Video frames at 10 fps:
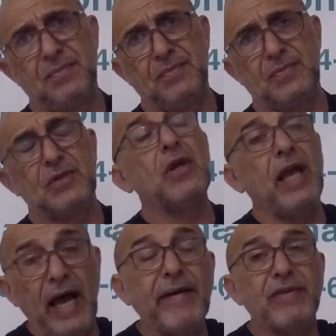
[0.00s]
So you
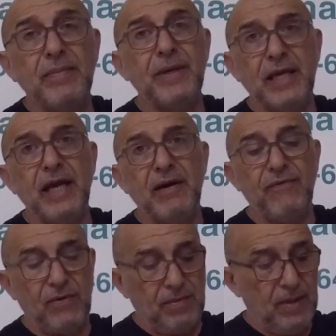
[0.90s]
have to be
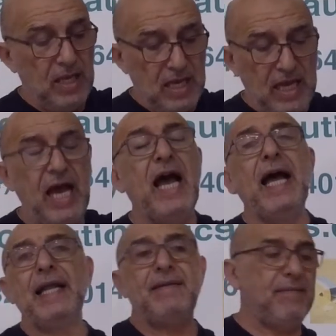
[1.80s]
careful.
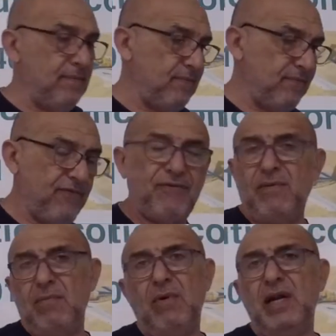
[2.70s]
And
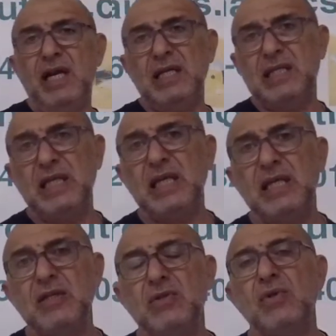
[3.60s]
from what I see
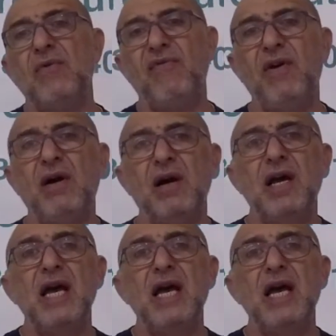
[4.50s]
so far,